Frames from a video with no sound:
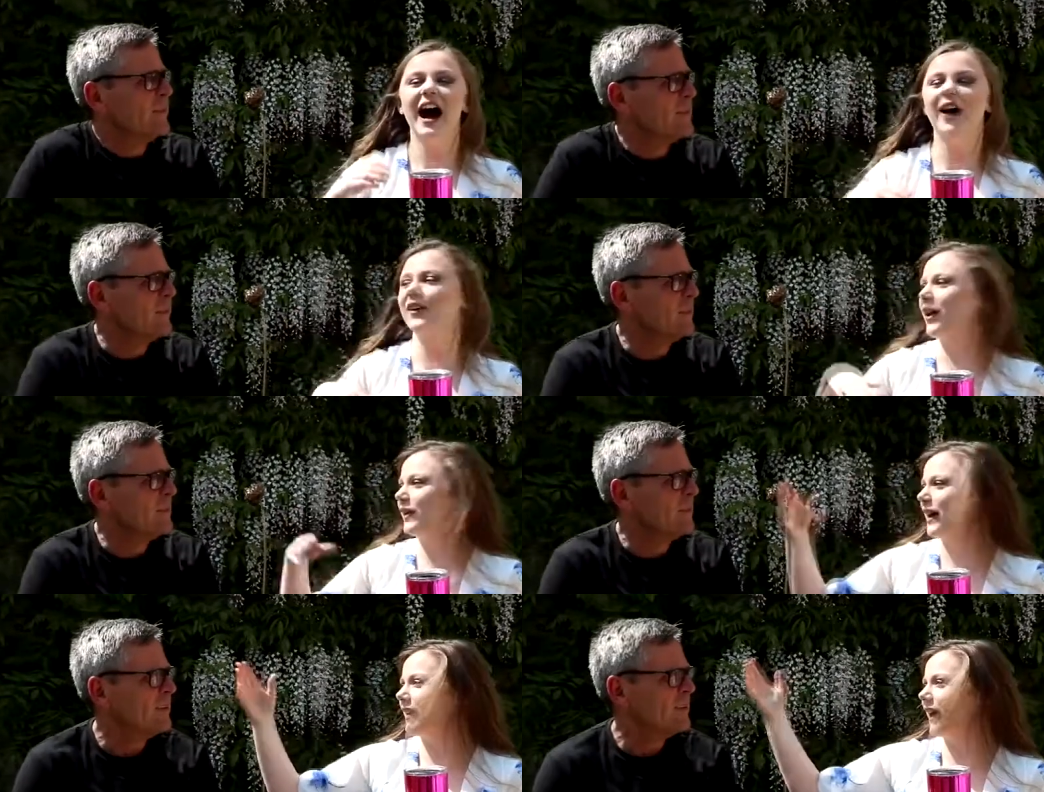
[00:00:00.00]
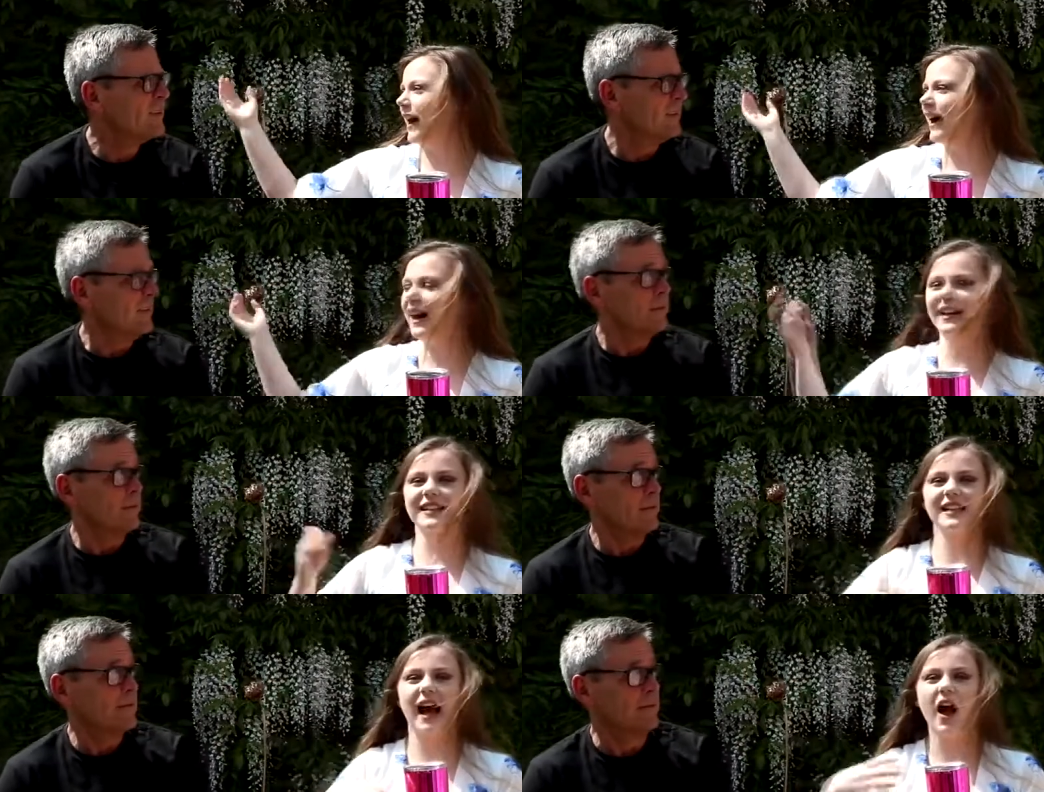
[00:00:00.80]
Speaker 1: Oh. I'll go like that and
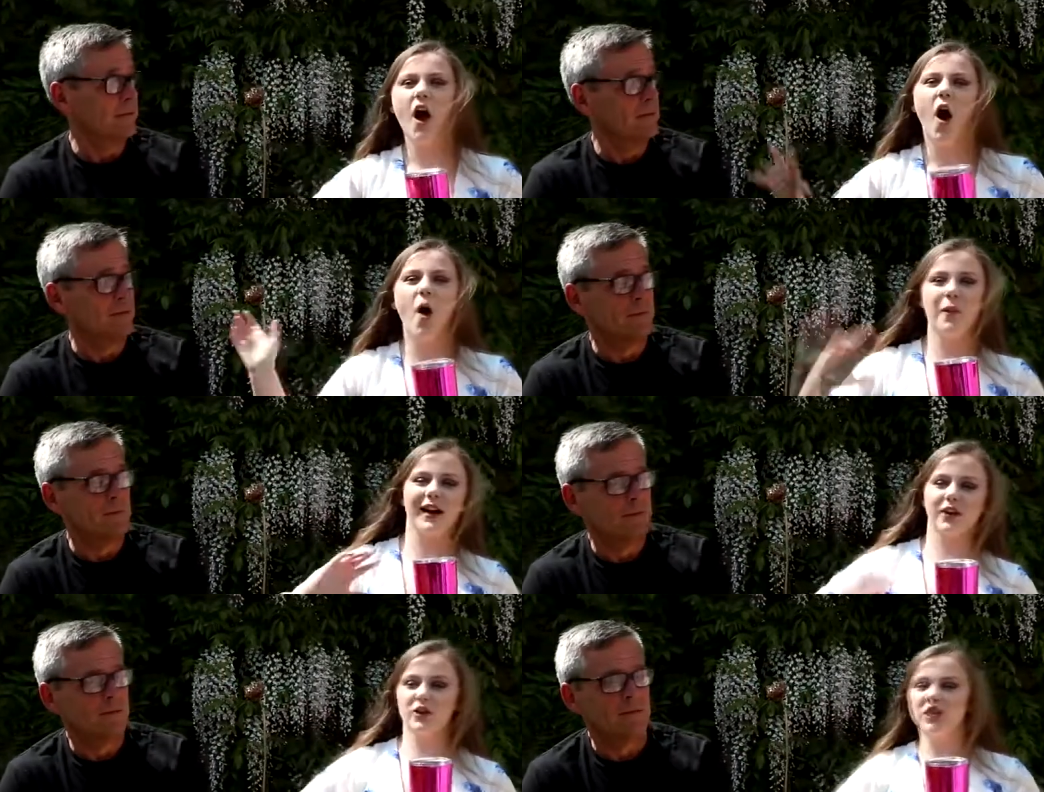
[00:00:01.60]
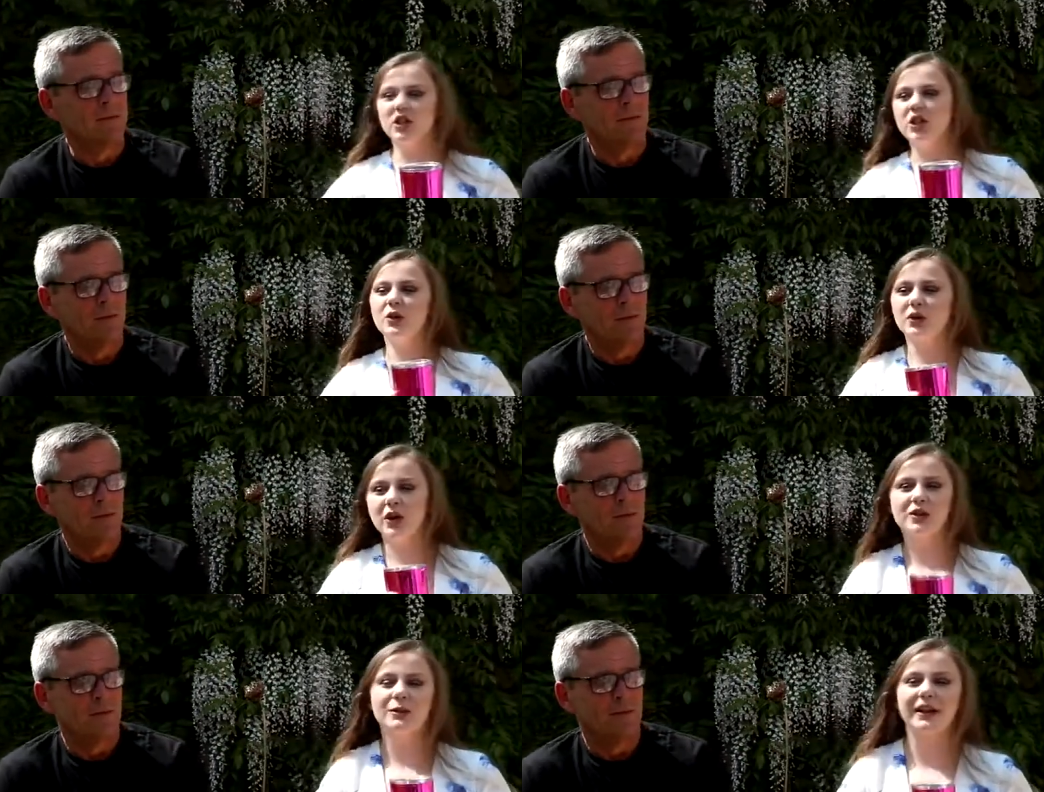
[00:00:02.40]
he's like, oh my god, you're too
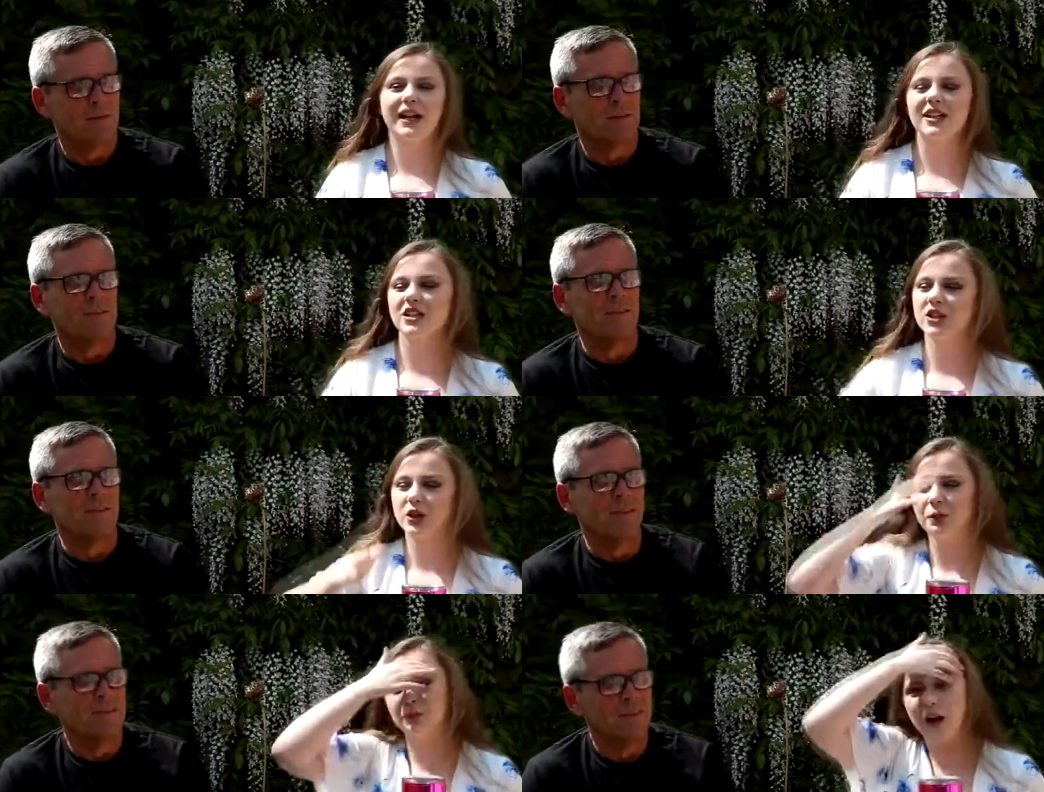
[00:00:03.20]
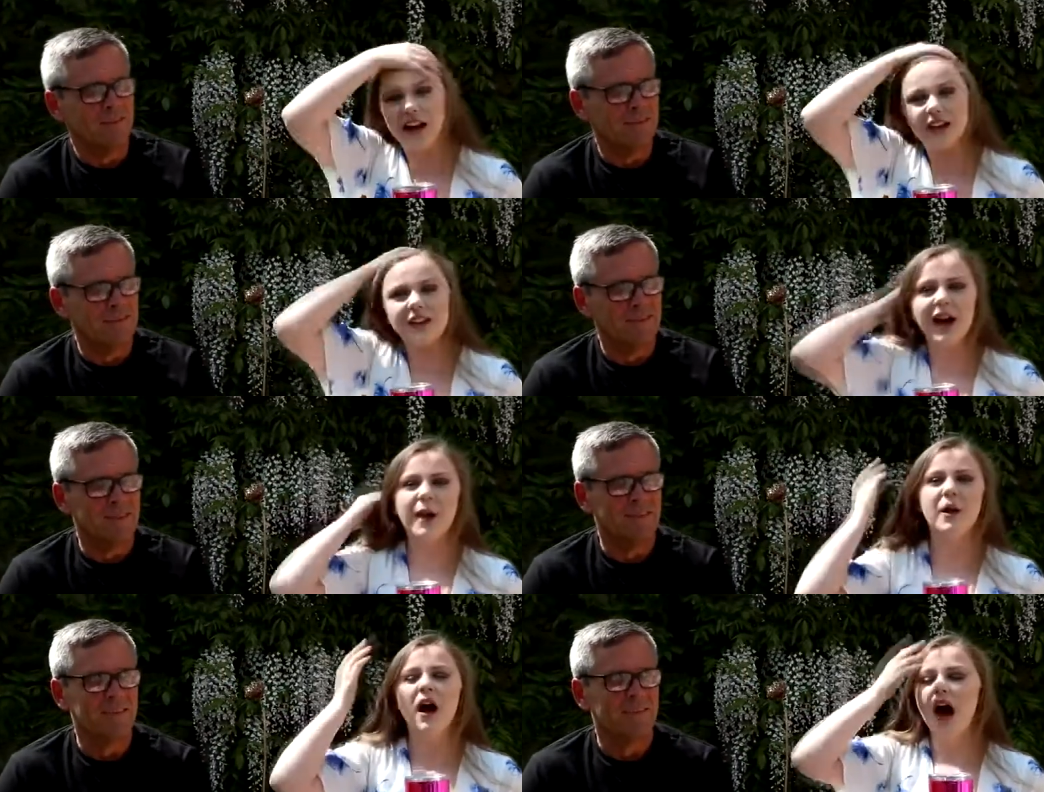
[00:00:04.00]
close to my glasses, you could break
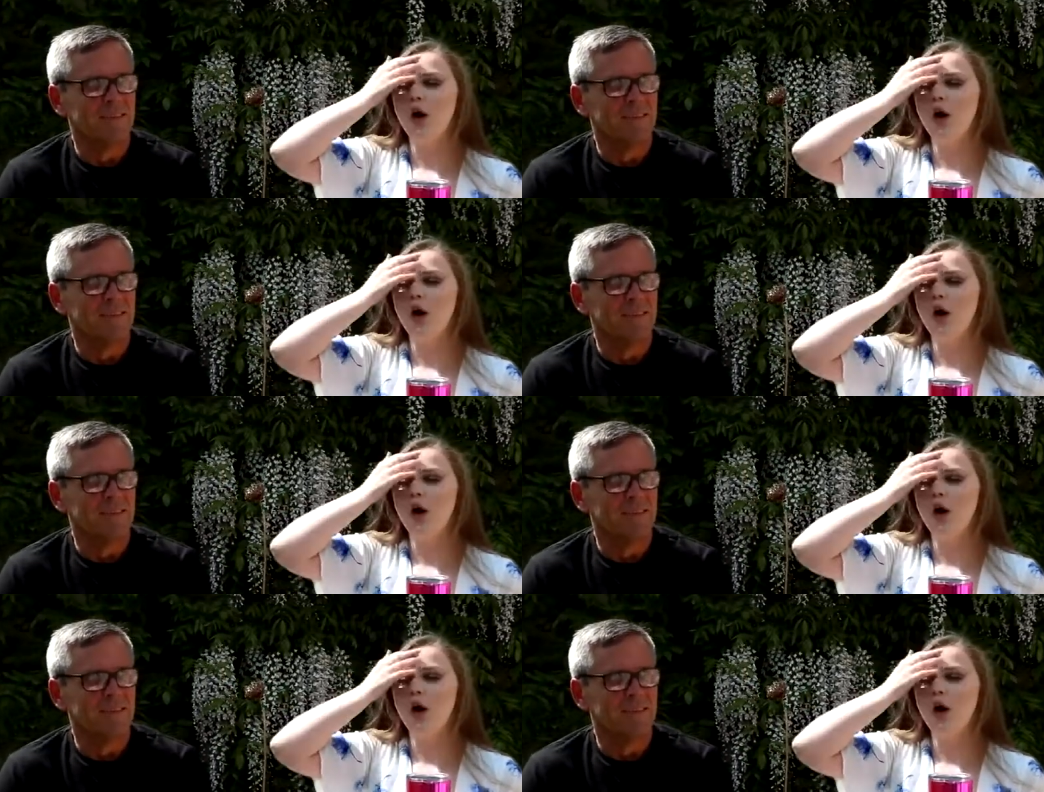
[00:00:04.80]
them.